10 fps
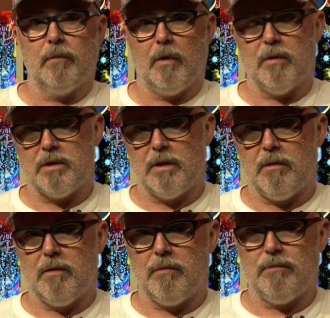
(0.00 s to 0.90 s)
obviously
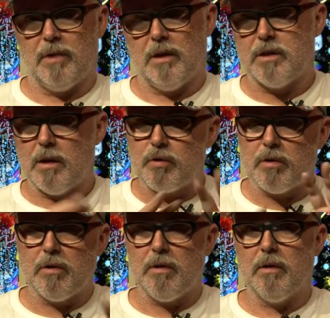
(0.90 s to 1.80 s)
the
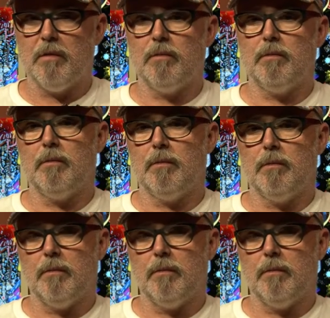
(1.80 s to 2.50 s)
conceptual and